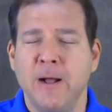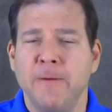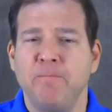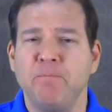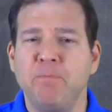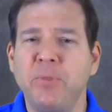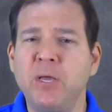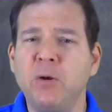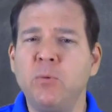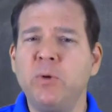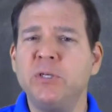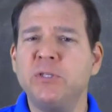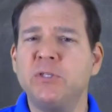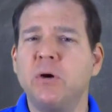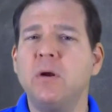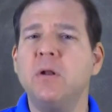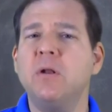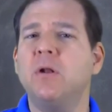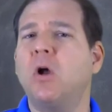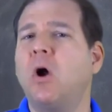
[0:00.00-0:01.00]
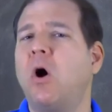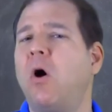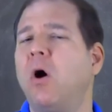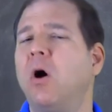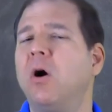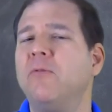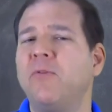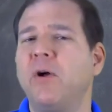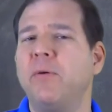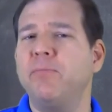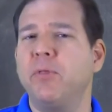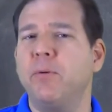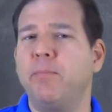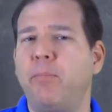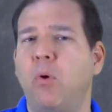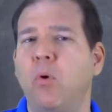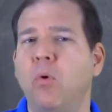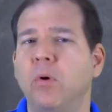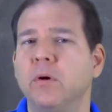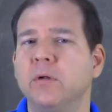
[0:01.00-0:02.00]
Then we started to carve up the
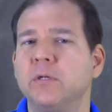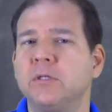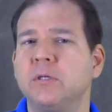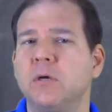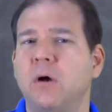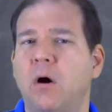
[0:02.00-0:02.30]
ports